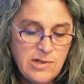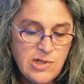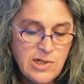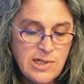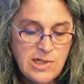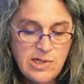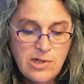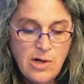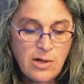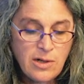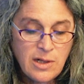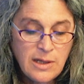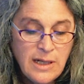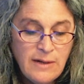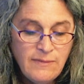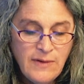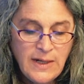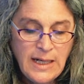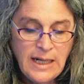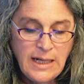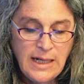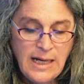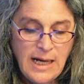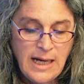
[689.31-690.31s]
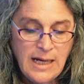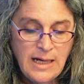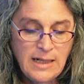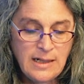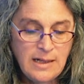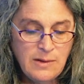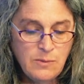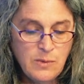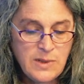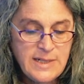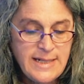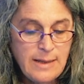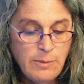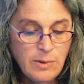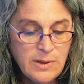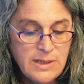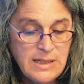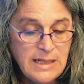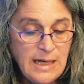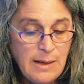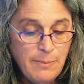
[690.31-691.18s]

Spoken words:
Just started living again and was able to